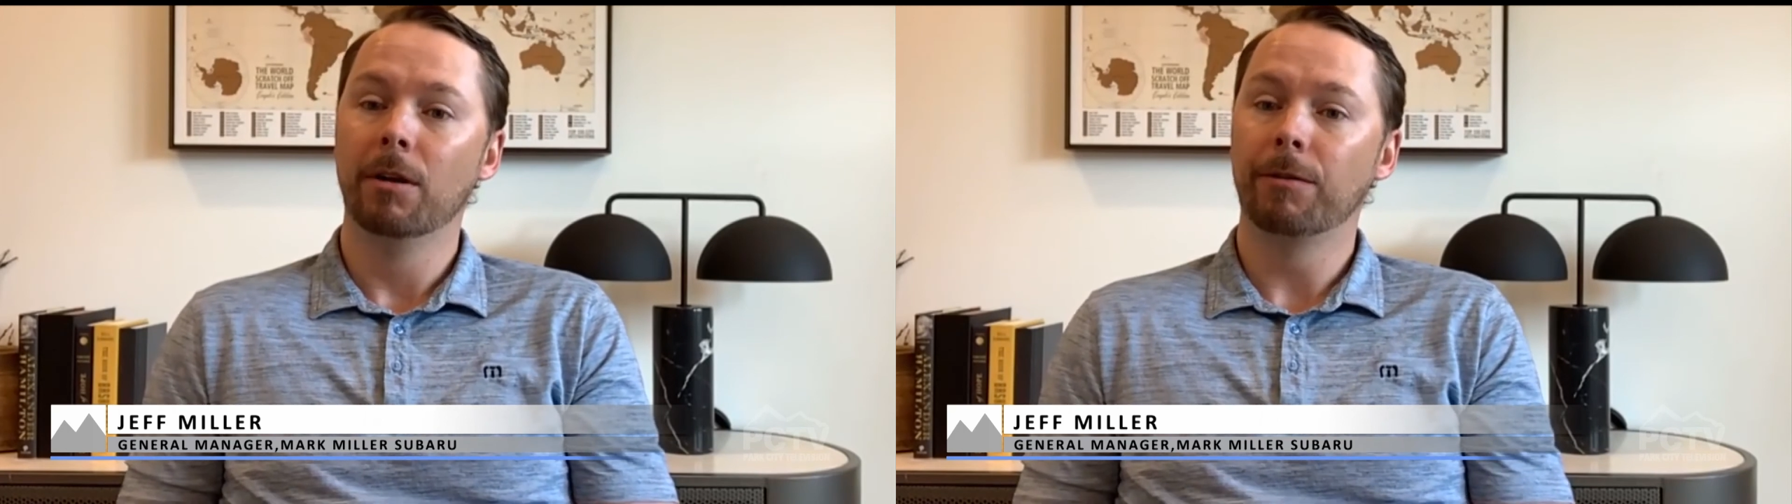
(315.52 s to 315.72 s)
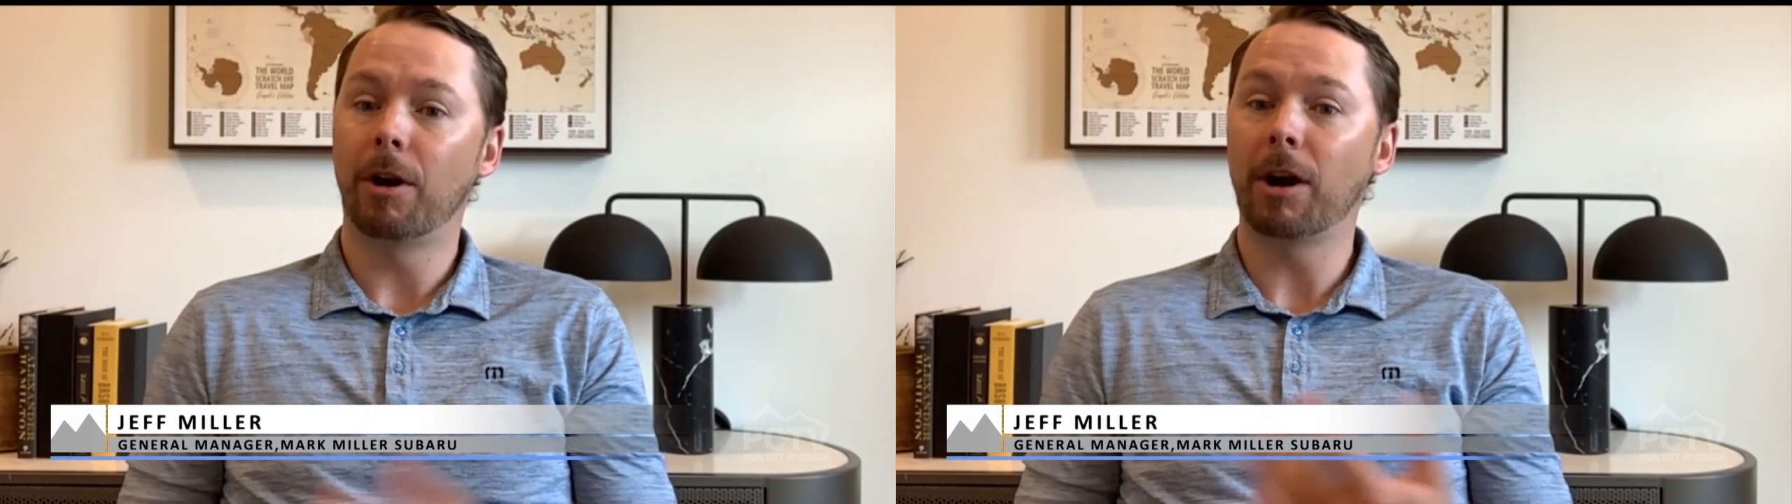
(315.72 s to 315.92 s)

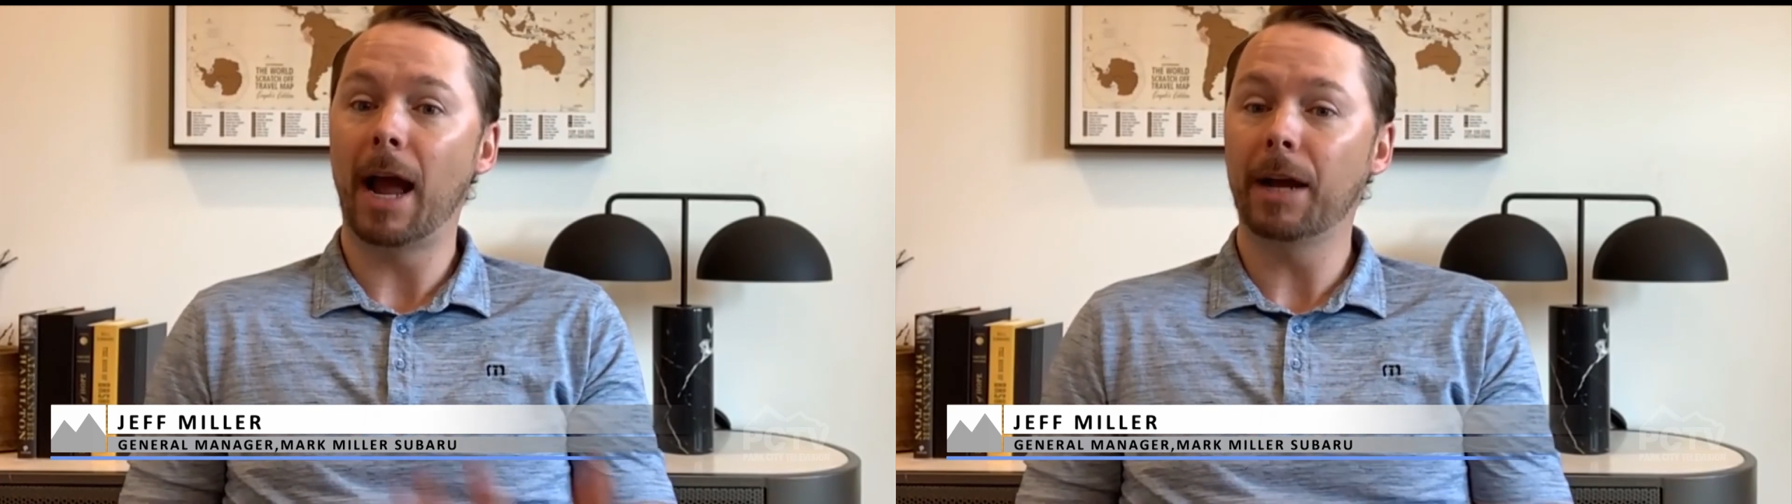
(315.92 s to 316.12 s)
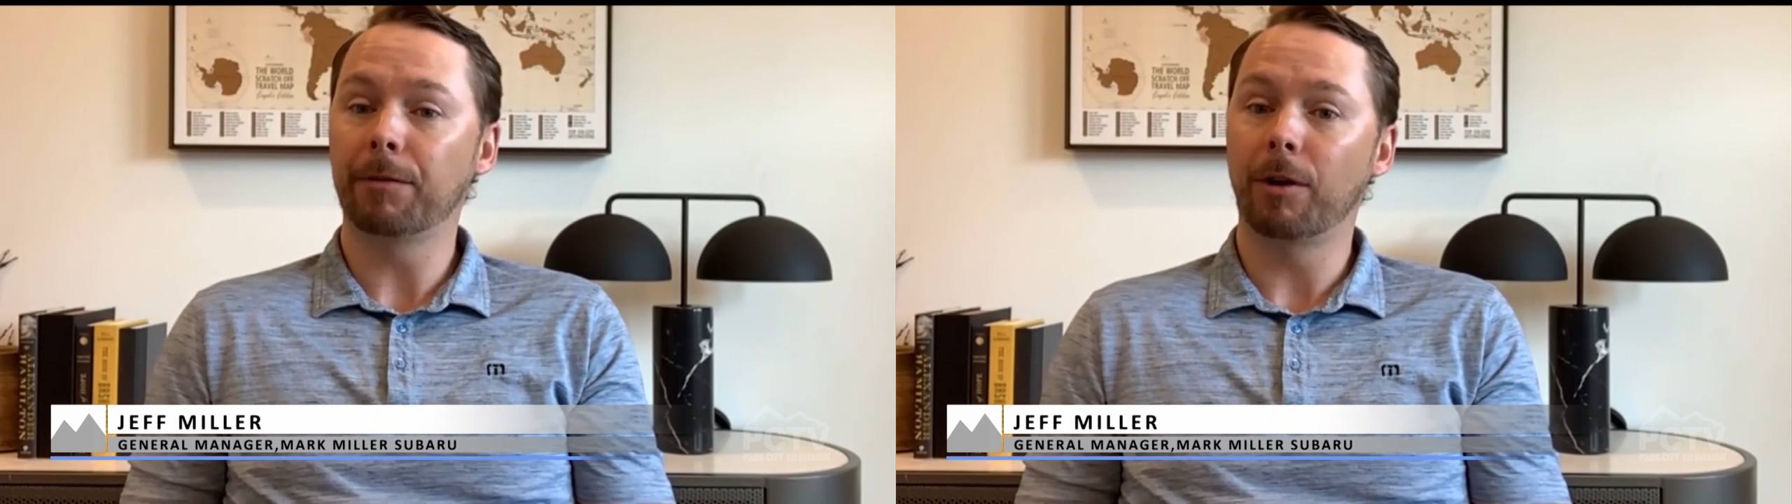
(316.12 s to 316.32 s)
For our
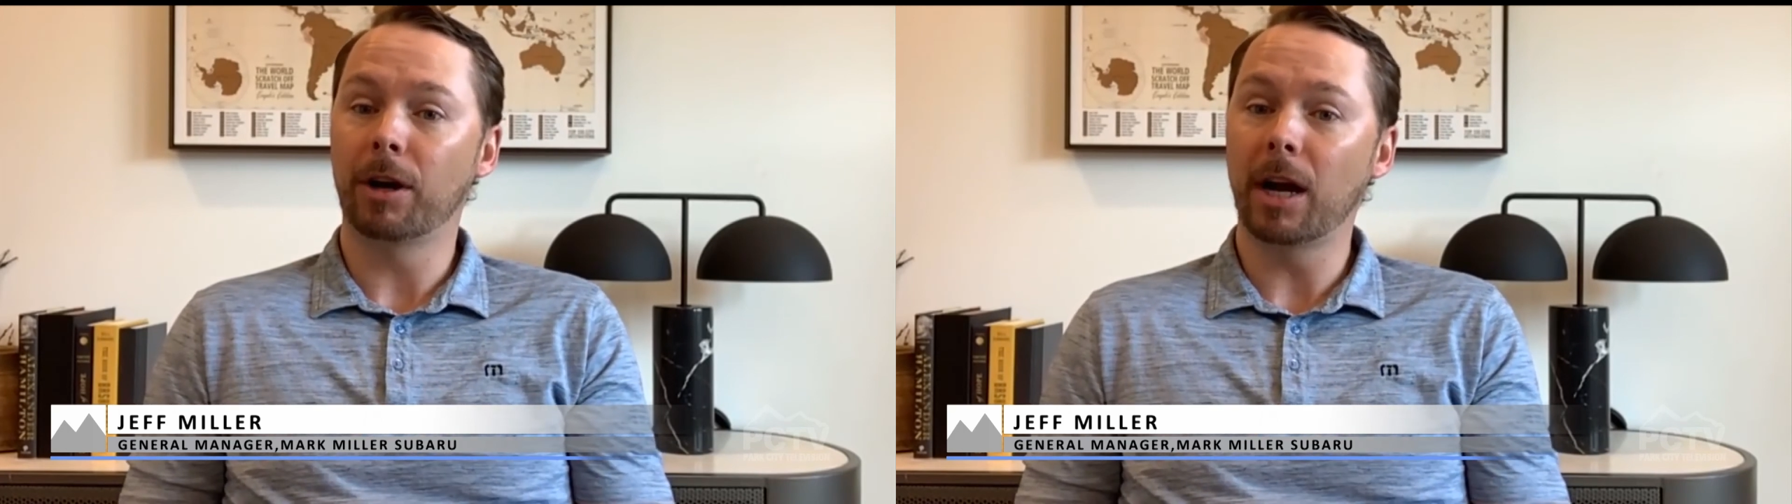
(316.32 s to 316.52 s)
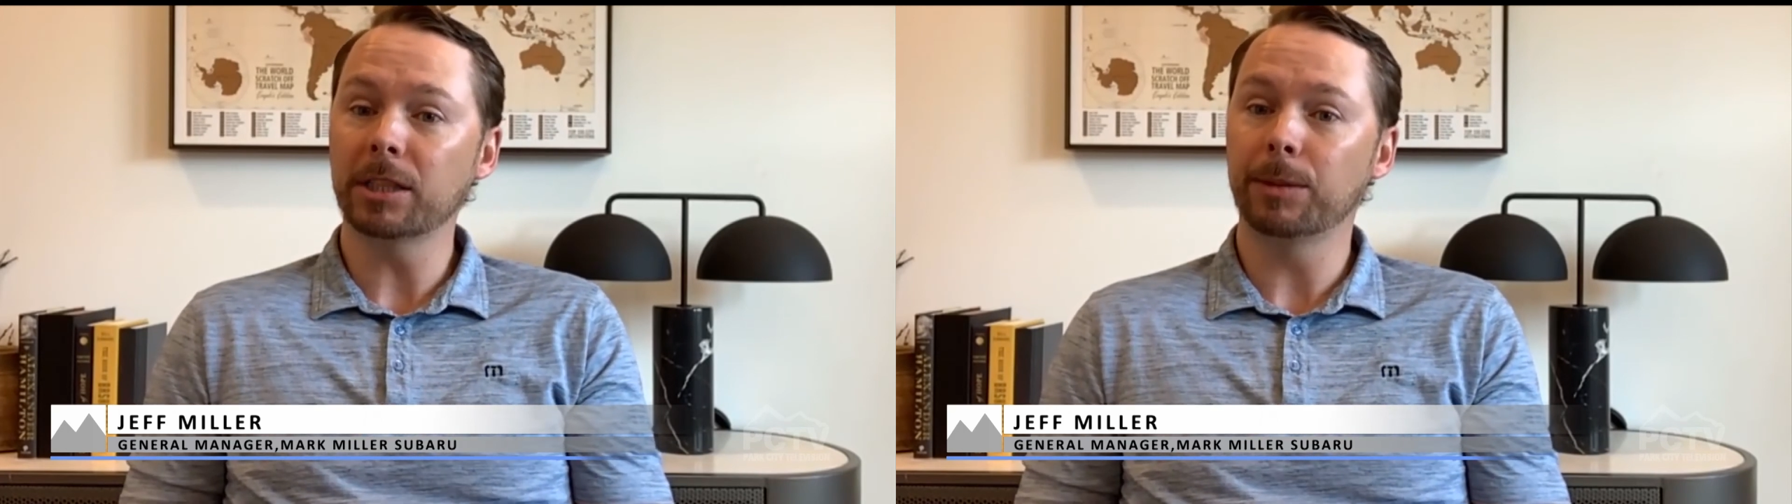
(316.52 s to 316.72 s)
for our
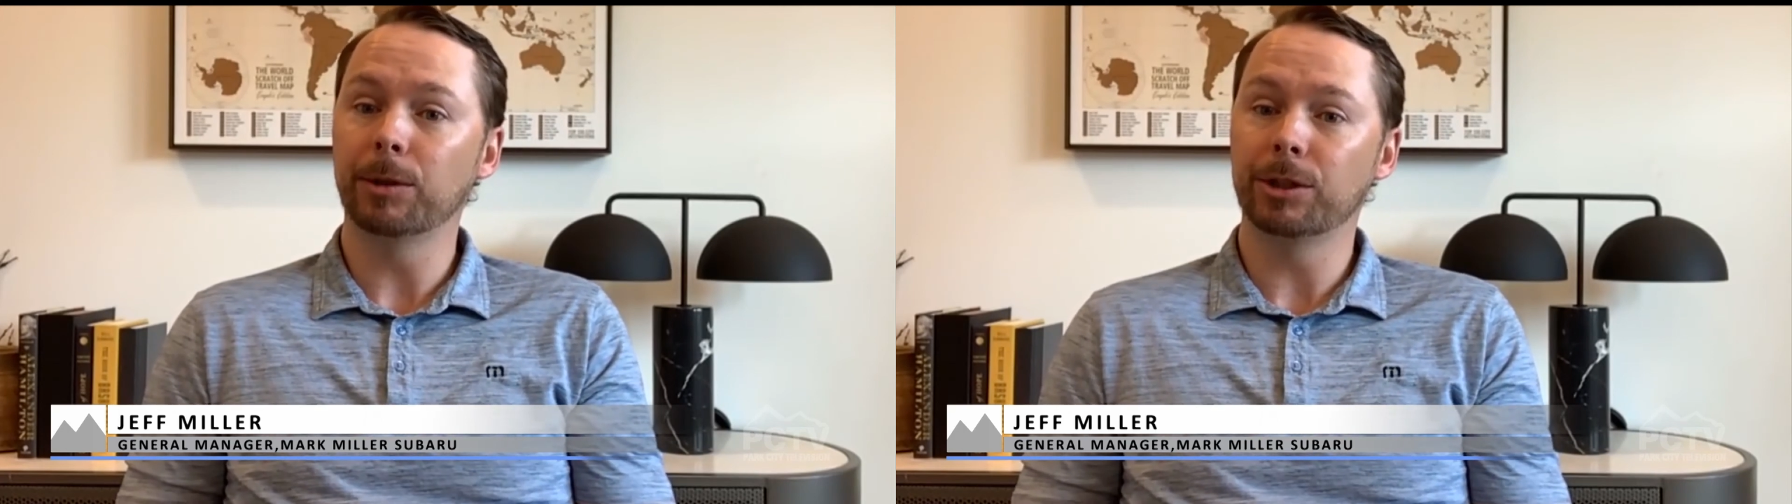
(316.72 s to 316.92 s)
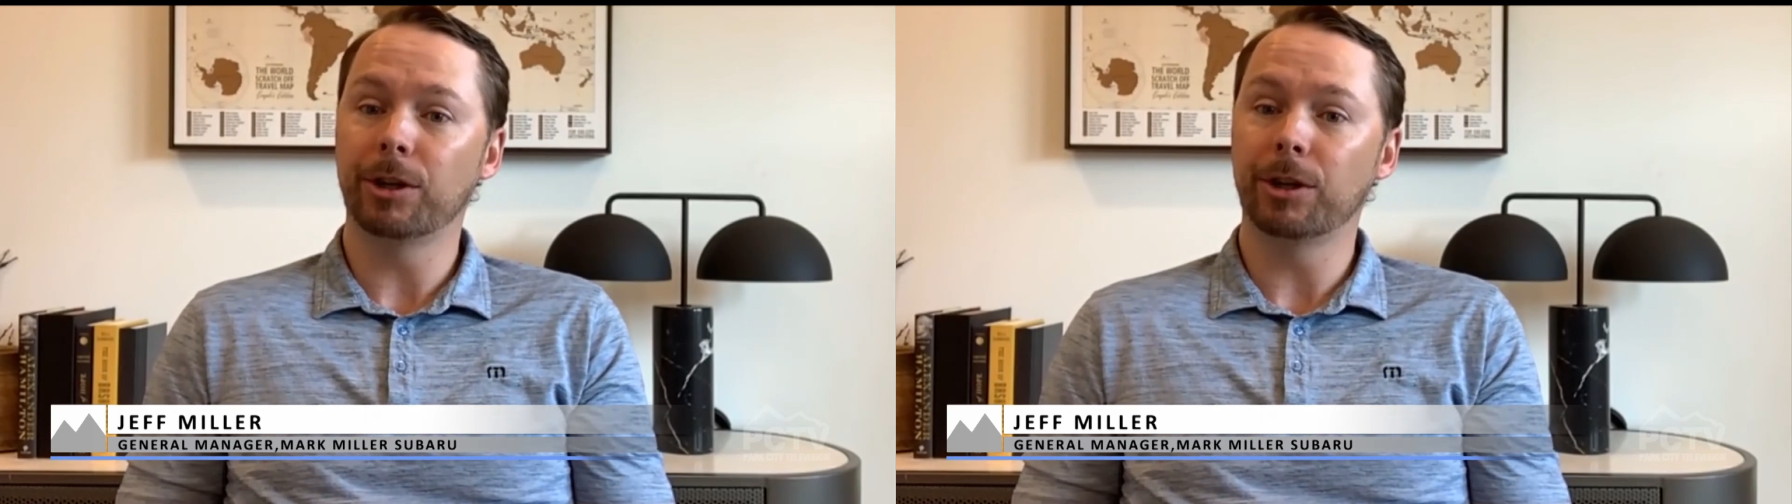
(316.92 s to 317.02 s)
customers,